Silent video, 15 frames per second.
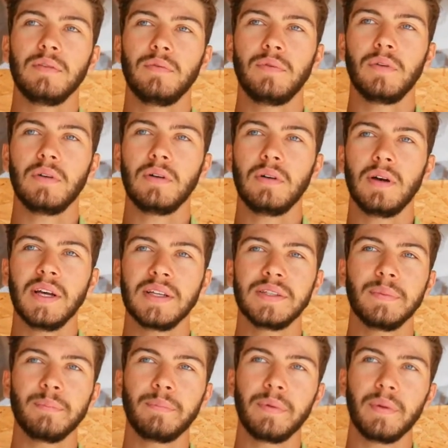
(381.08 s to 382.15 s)
for
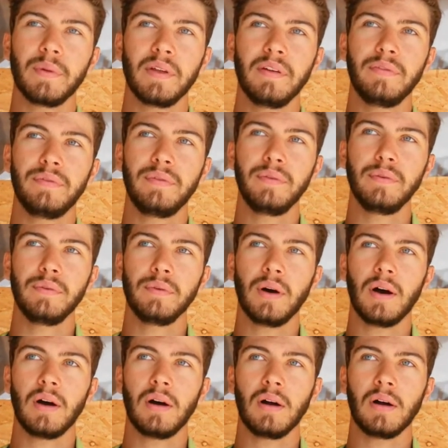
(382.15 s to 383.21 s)
example, if you
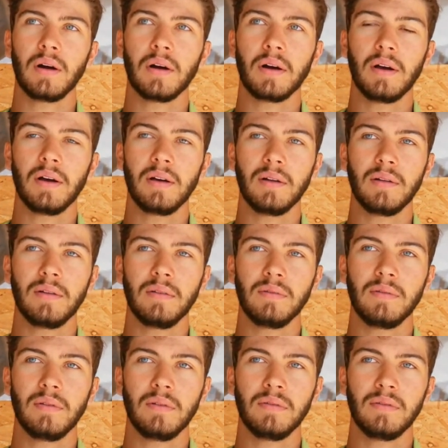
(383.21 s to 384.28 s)
are
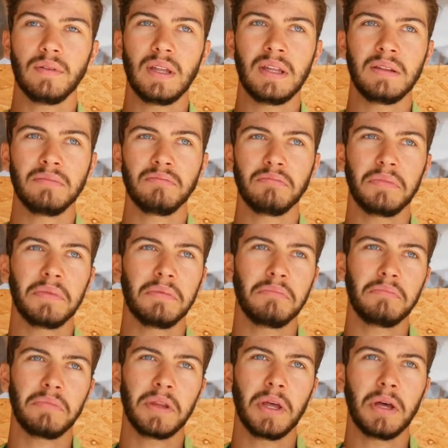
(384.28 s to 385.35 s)
in
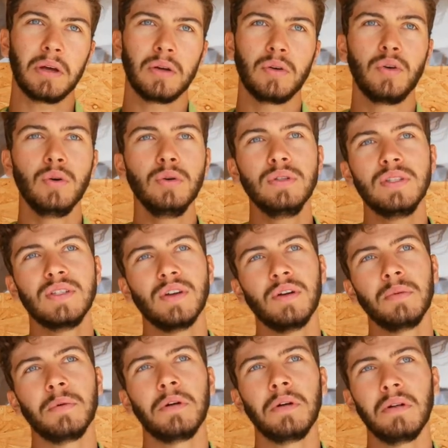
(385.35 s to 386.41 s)
a good
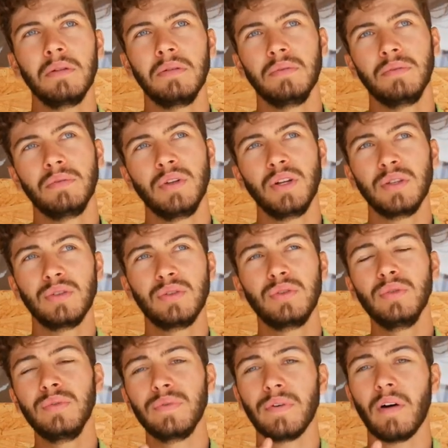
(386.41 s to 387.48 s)
thermal, not
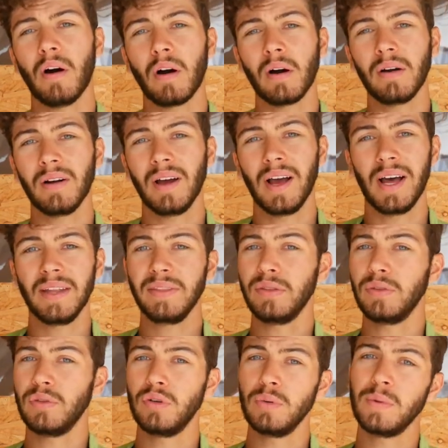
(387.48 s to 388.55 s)
too far,
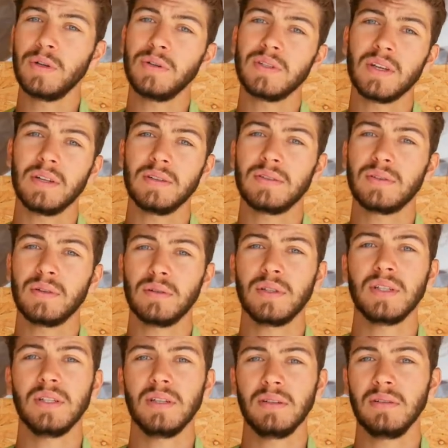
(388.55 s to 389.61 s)
at 2 minutes and
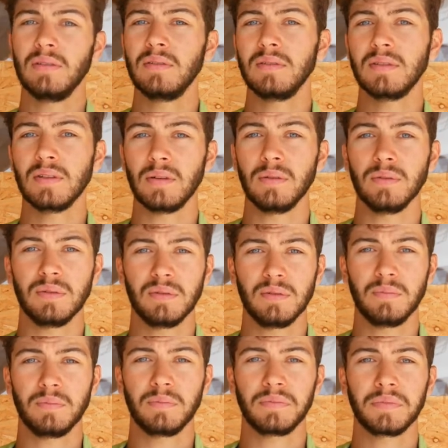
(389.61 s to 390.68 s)
30 seconds,
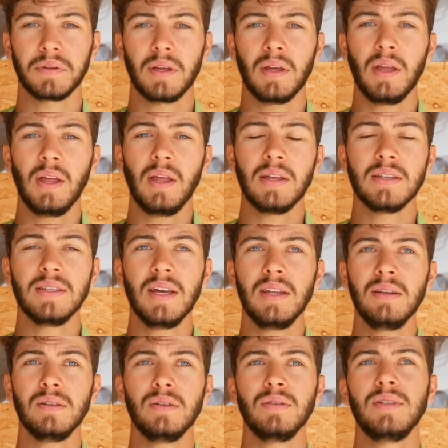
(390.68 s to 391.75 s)

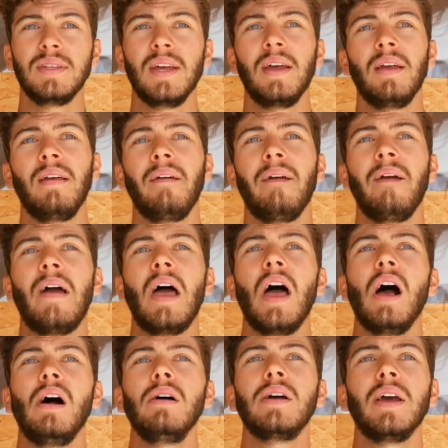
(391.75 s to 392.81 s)
then you say,
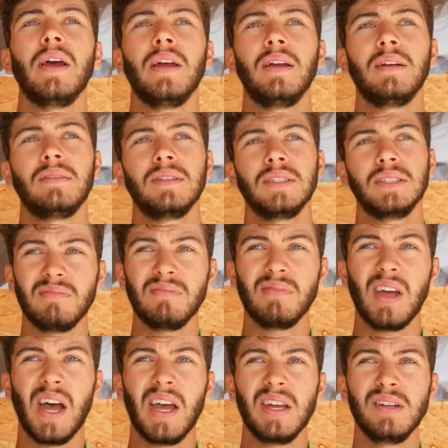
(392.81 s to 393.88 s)
okay,
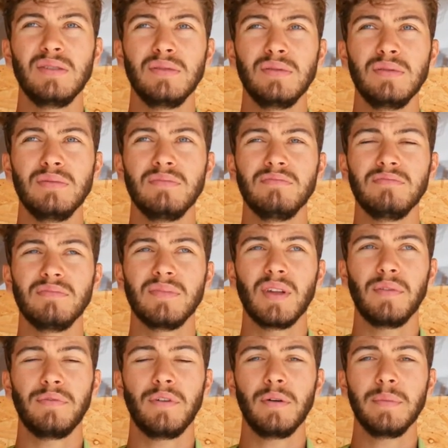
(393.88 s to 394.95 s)
I do
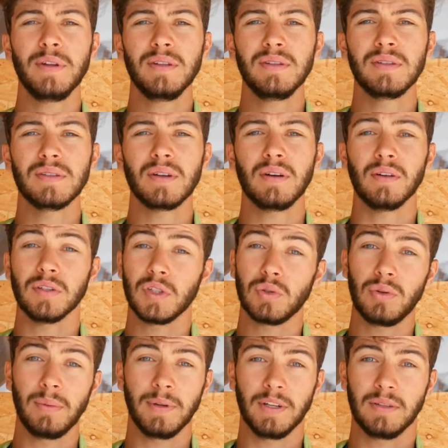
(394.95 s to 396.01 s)
4 minutes or
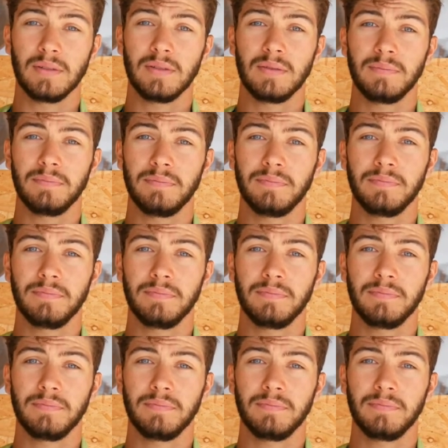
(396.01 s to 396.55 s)
3 minutes.